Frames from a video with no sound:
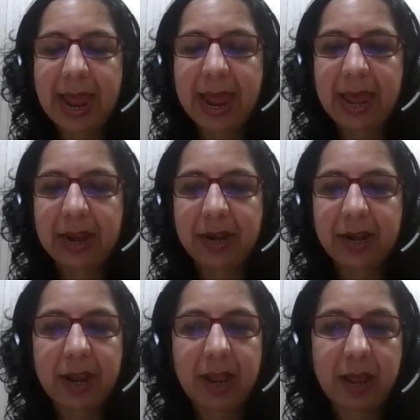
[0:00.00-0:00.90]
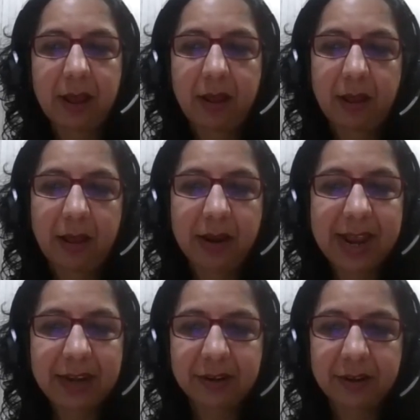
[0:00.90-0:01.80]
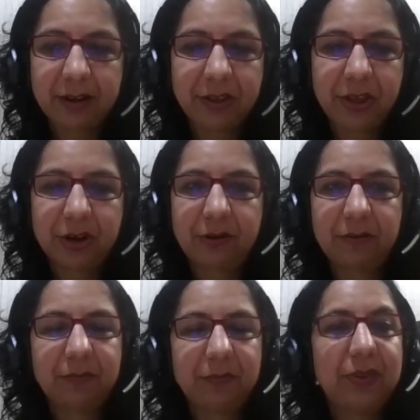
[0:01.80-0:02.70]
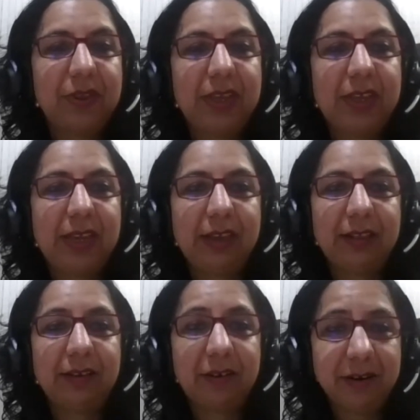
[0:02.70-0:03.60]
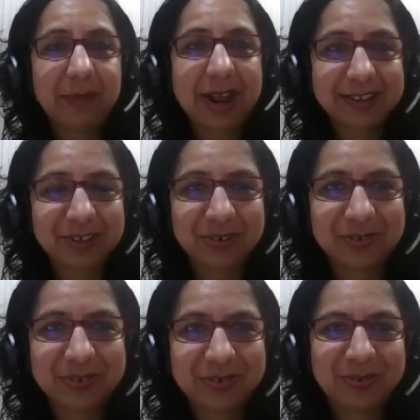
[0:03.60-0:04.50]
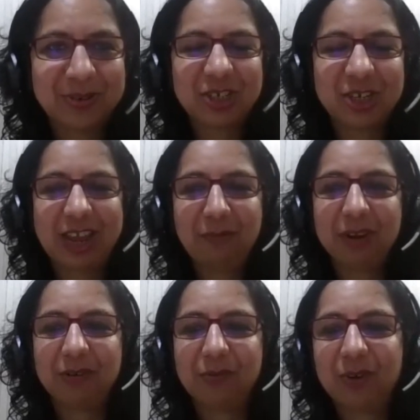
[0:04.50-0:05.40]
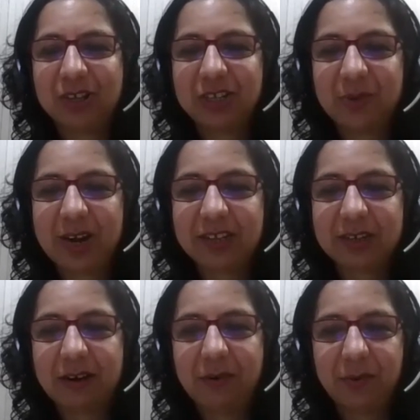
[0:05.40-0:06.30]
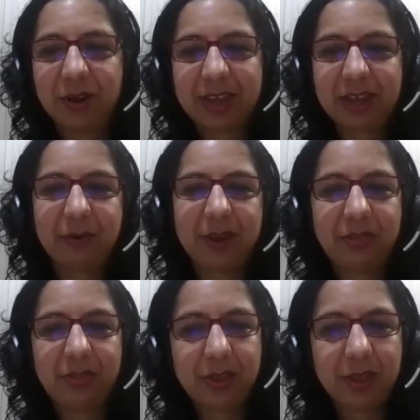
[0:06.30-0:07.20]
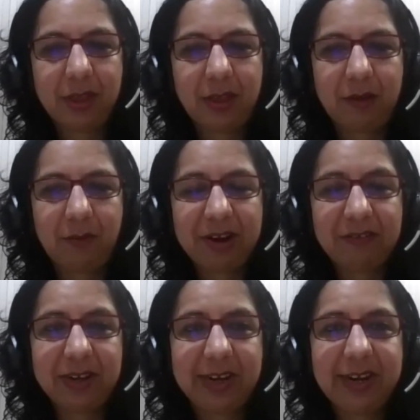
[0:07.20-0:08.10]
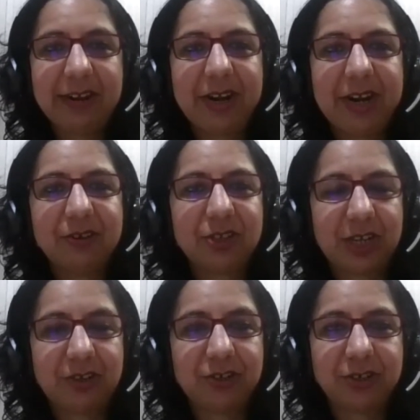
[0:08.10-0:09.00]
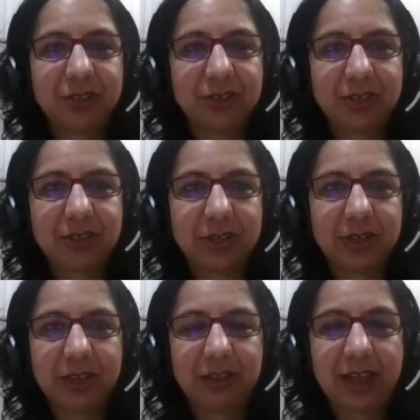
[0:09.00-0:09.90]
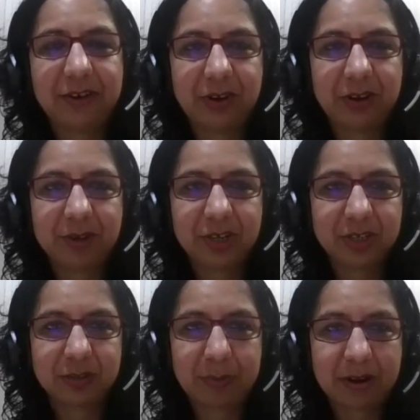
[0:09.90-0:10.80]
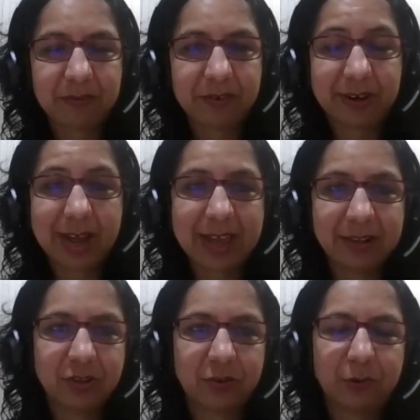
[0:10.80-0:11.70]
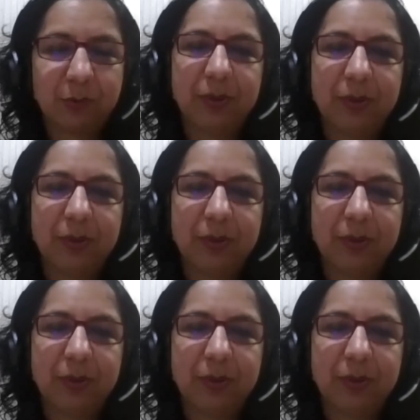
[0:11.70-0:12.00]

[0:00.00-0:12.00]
And later, the third milestone which came in was when I started working with one of the leading radio stations in the country, which is a part of the Reliance Group,